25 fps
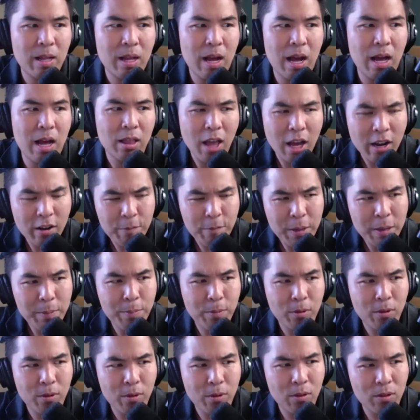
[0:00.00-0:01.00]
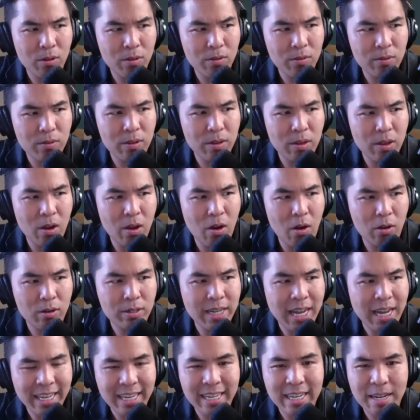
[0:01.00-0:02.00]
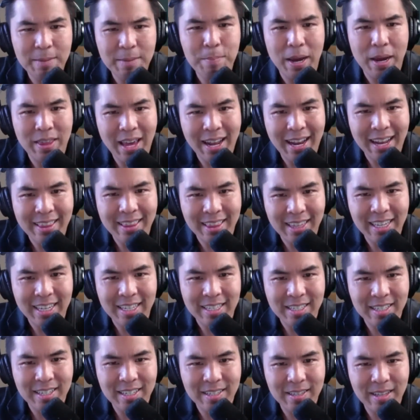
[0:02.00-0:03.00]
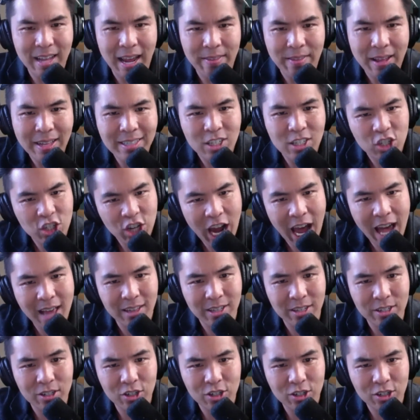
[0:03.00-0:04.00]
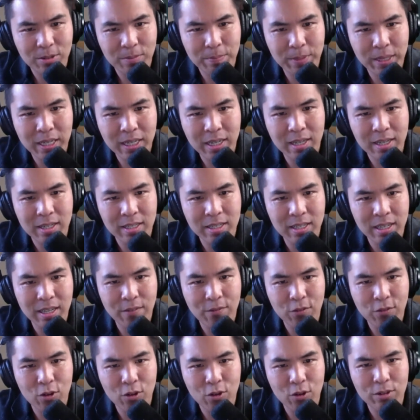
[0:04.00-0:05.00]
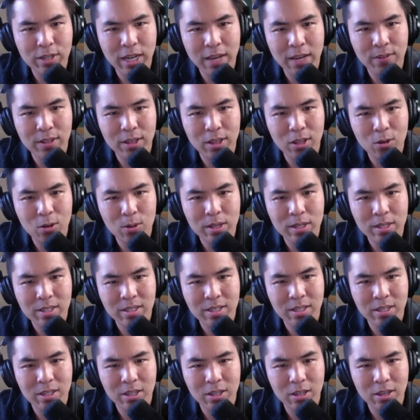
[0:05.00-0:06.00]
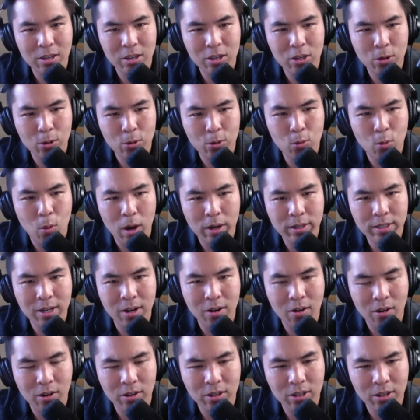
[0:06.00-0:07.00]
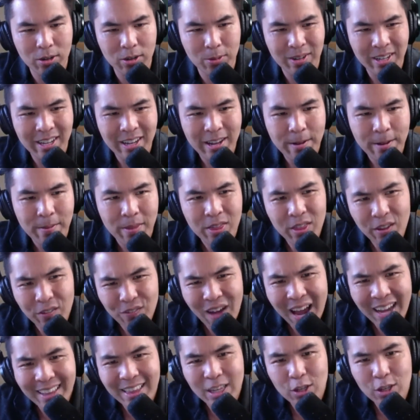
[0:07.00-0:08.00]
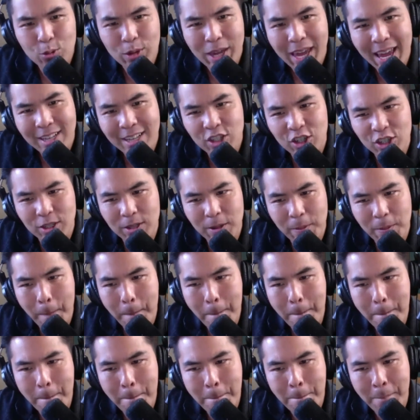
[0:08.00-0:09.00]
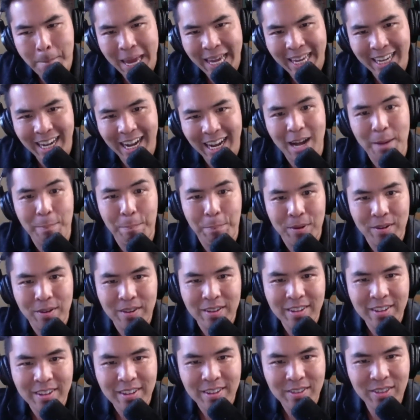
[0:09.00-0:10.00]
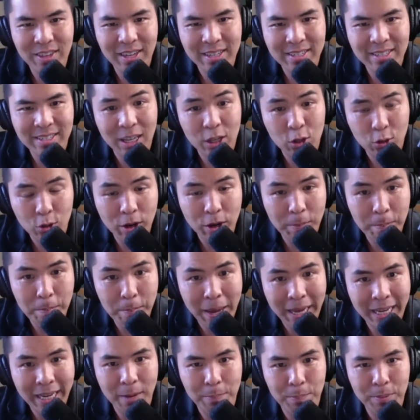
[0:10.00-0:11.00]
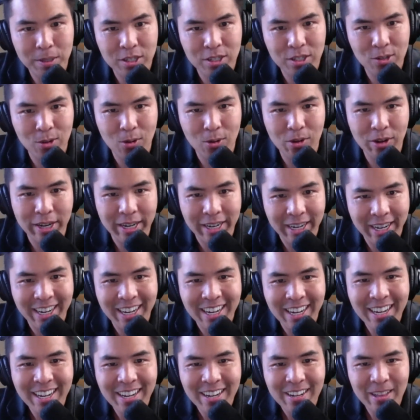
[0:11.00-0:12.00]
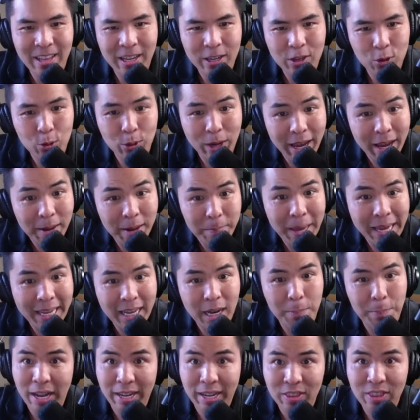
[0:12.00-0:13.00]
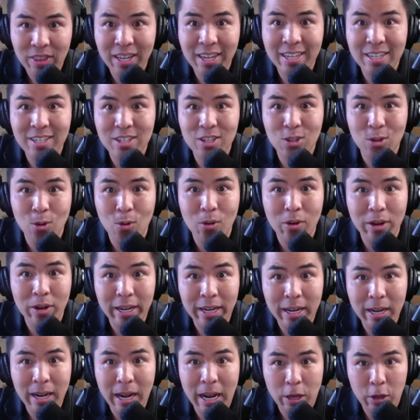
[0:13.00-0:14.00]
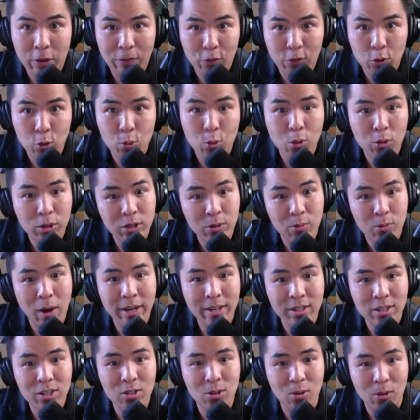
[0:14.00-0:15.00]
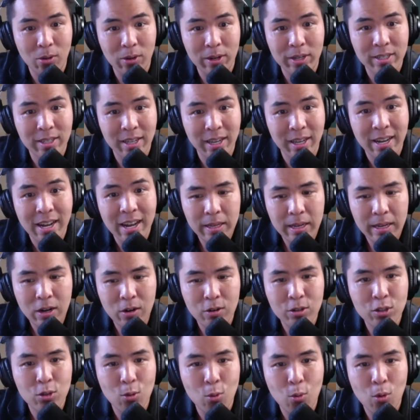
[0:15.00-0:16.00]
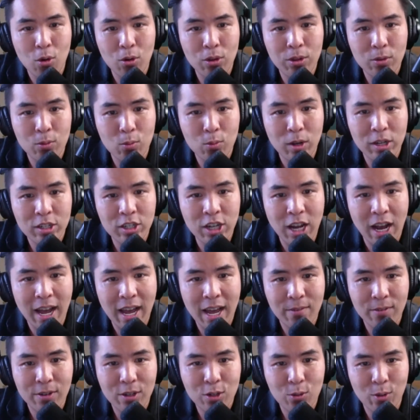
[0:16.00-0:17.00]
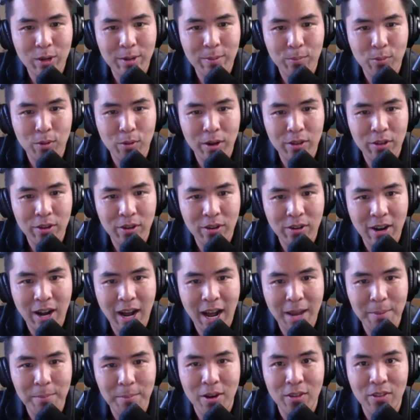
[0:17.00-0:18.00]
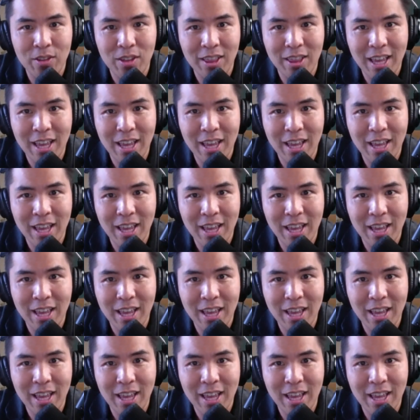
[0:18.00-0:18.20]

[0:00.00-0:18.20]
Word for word: A lot of people are taken in by that at least. And that's a challenge because if you're David Lewis, you want to argue the fact that you can't just make up things like you could make up a story. Like you can't make up anything in a story. If you were to write a story, said, here's a world in which I have a twin brother, I'm on the